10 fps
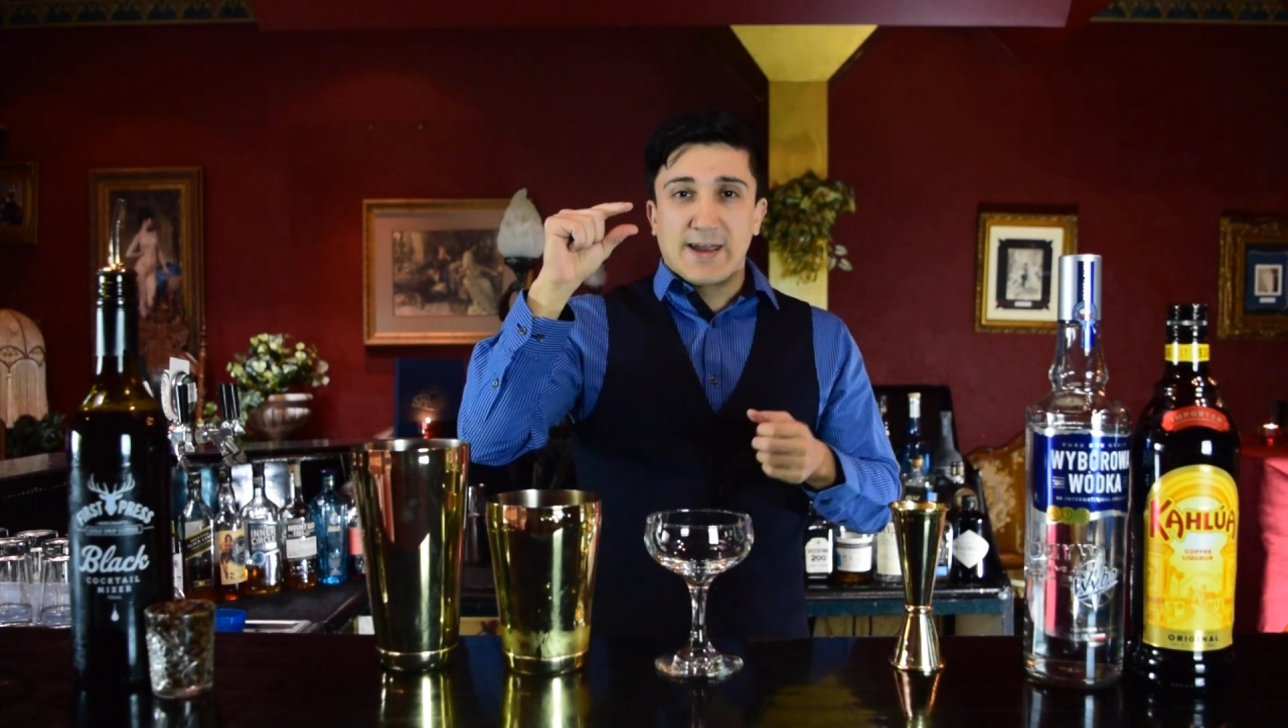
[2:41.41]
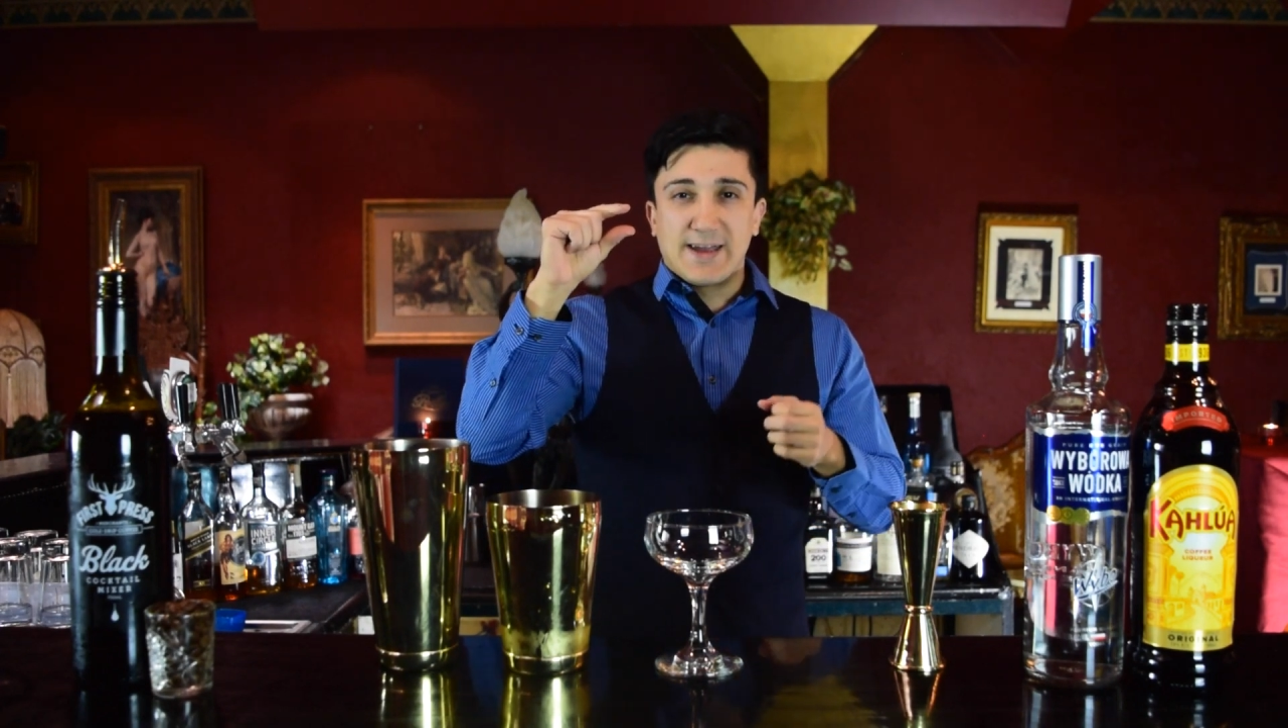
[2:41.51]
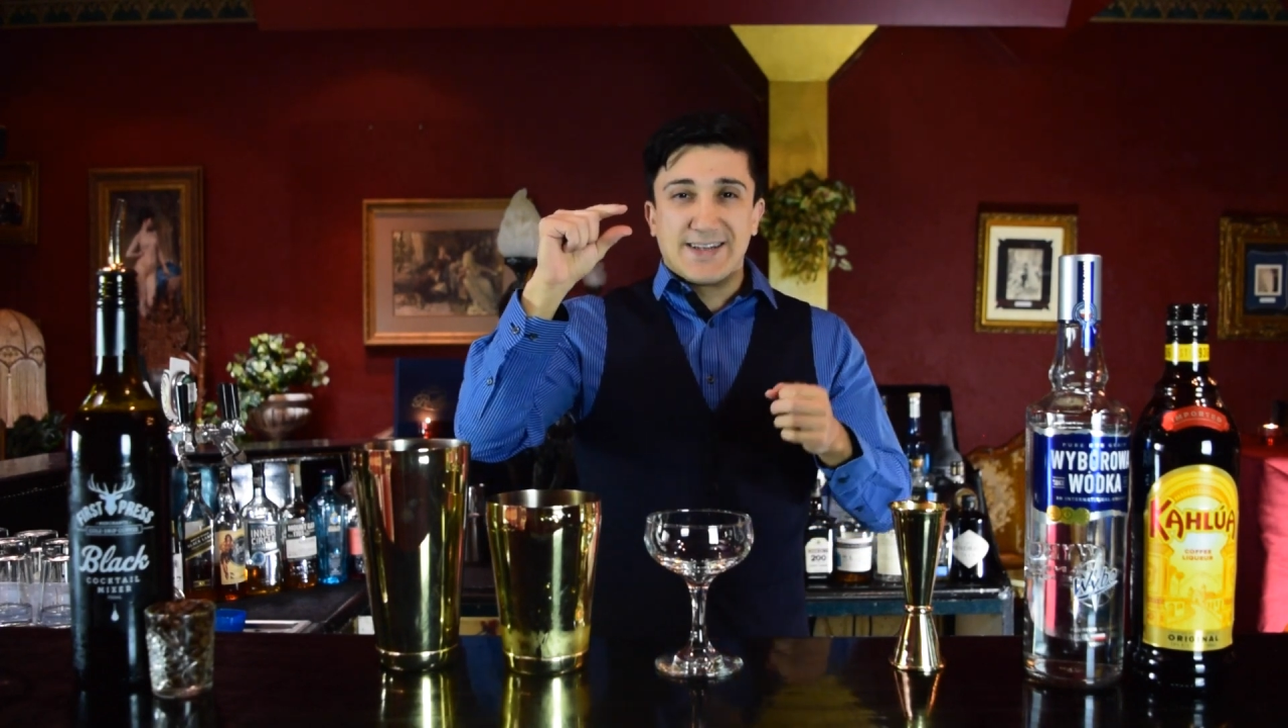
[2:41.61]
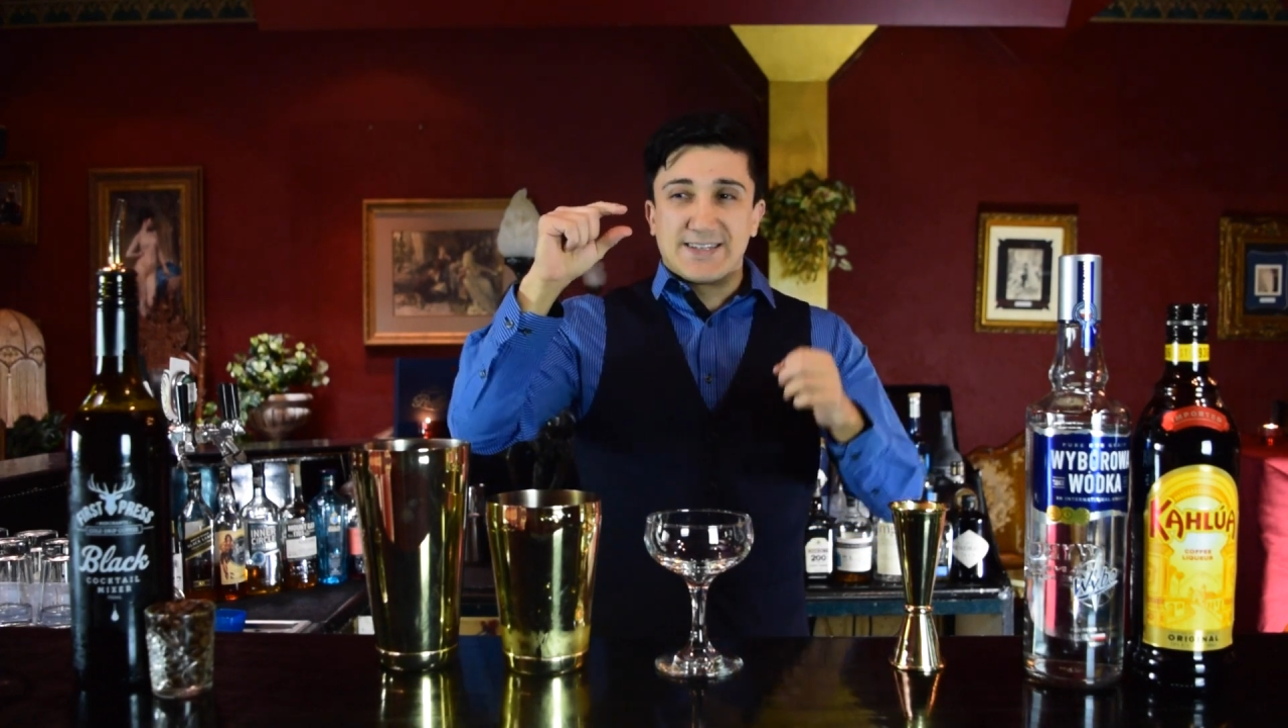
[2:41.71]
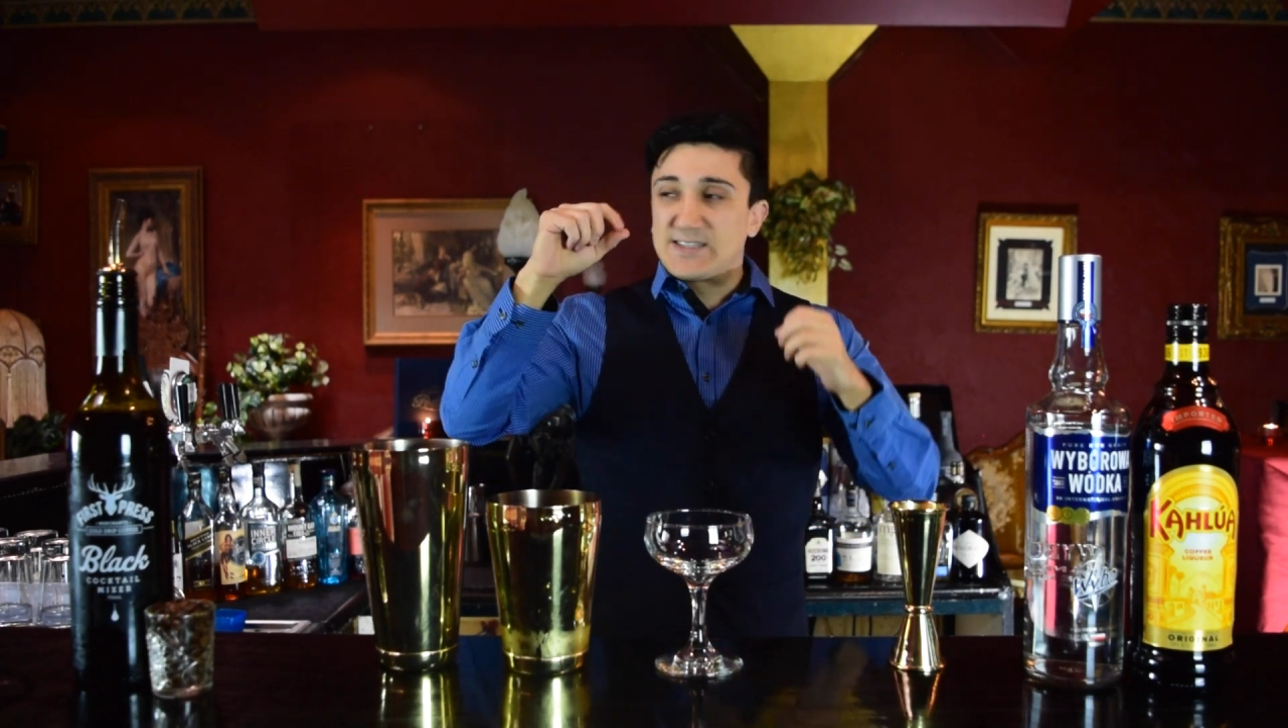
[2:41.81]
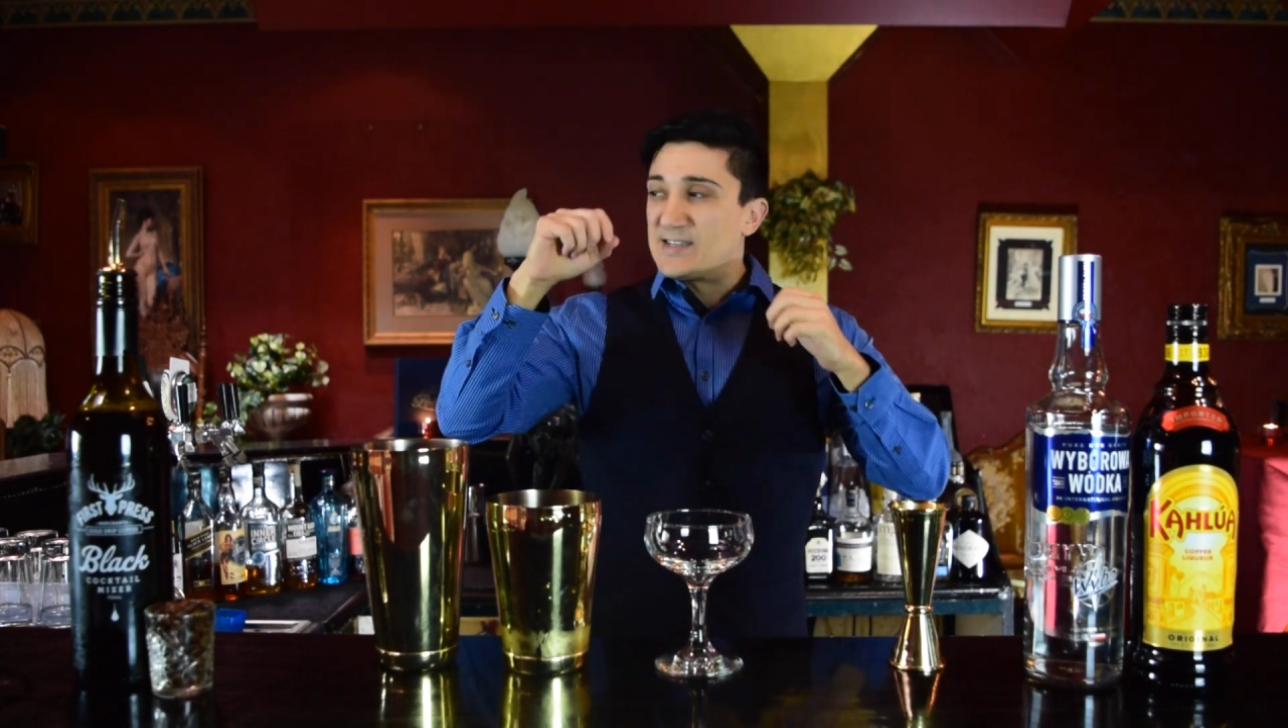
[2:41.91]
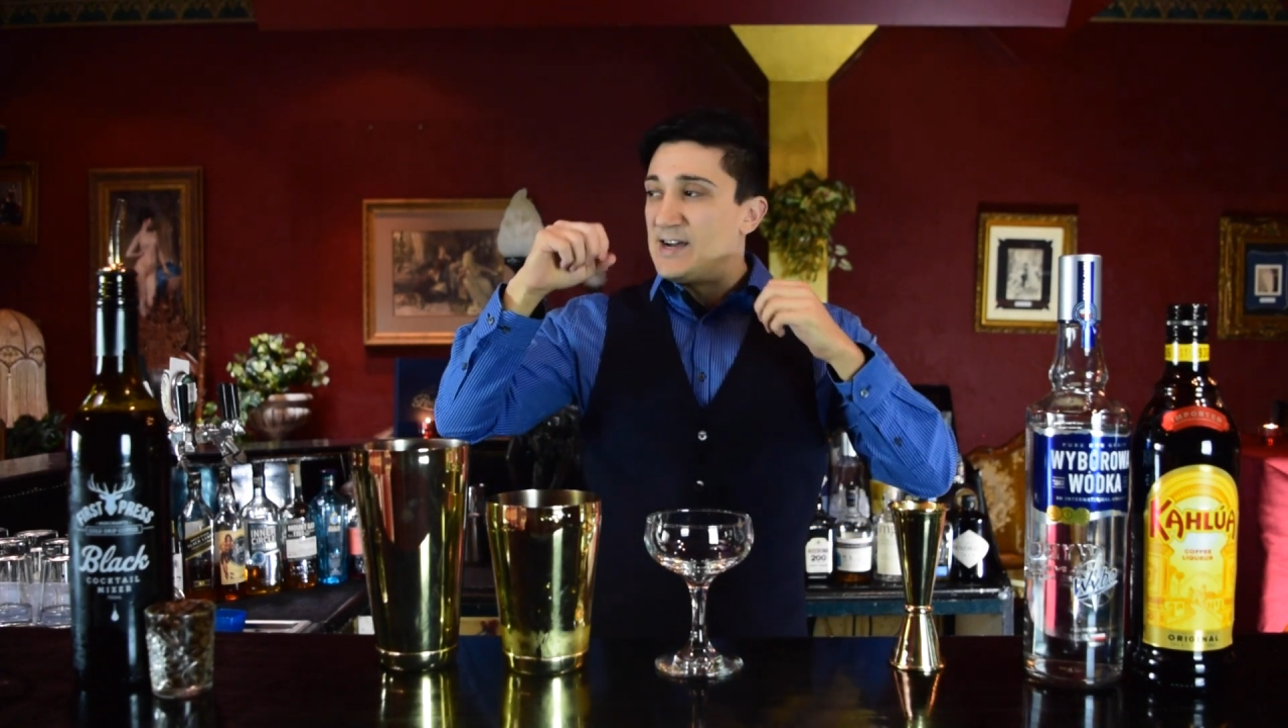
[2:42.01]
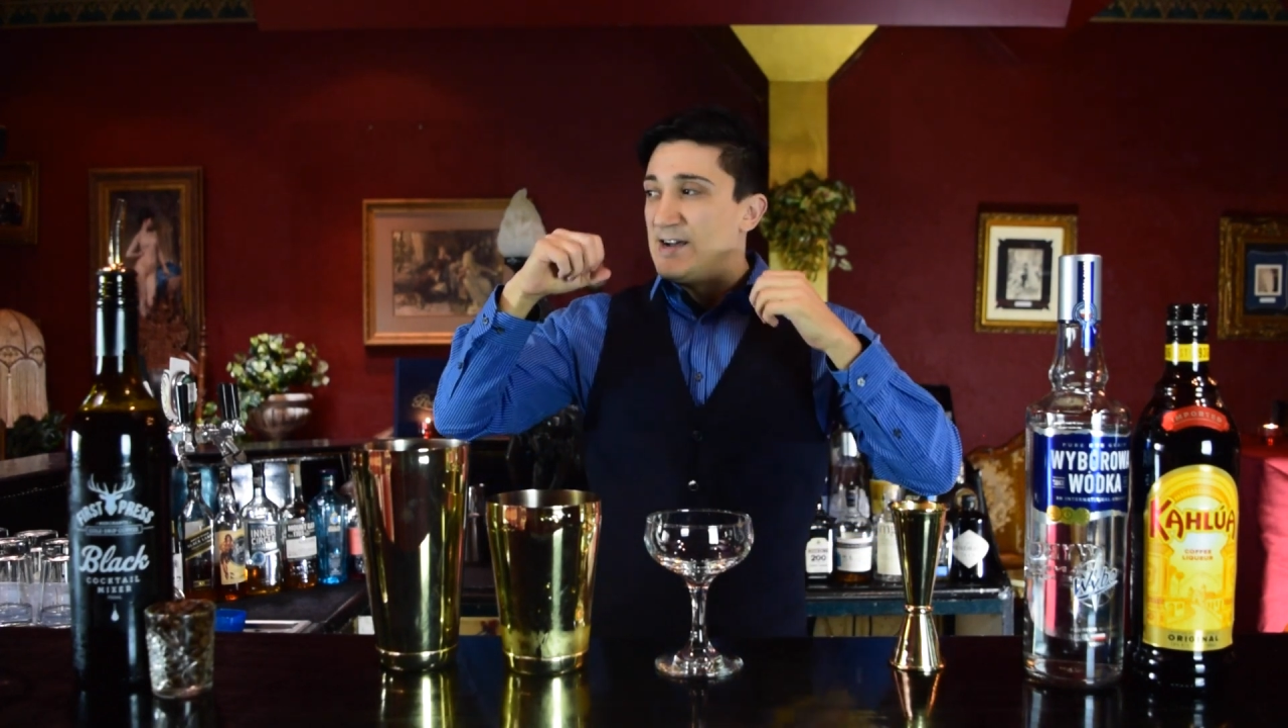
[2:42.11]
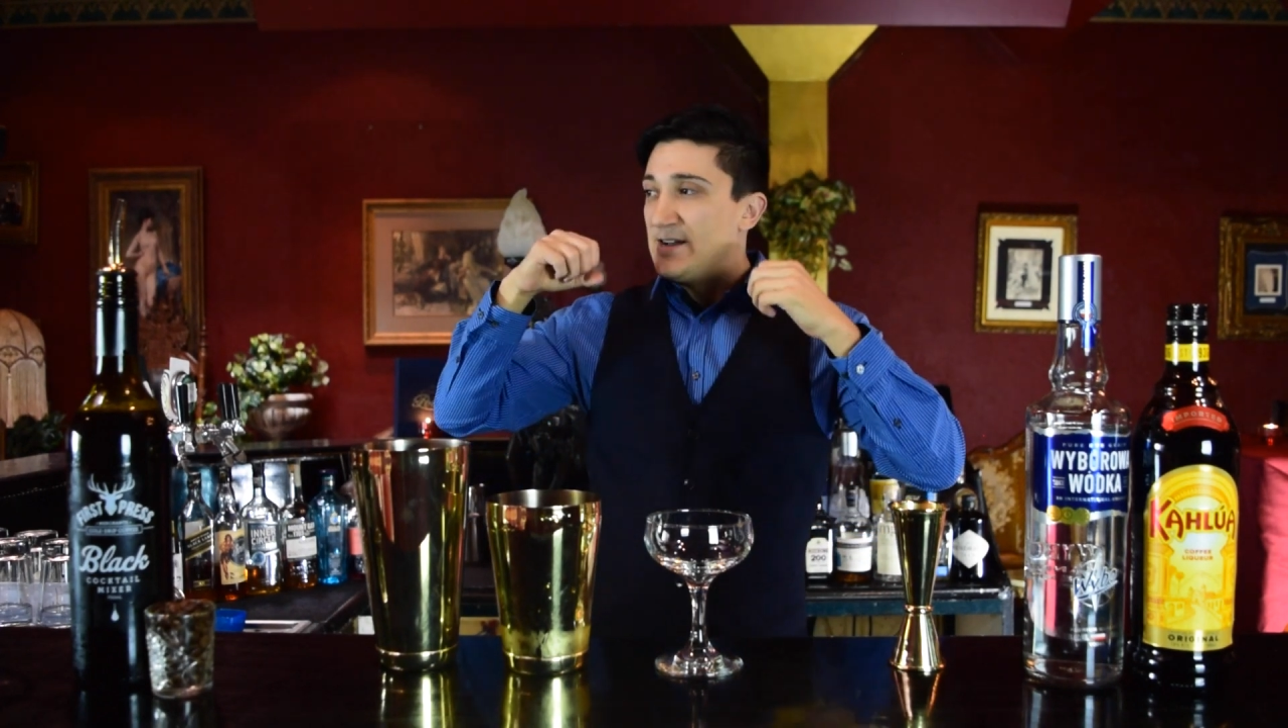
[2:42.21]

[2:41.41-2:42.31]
is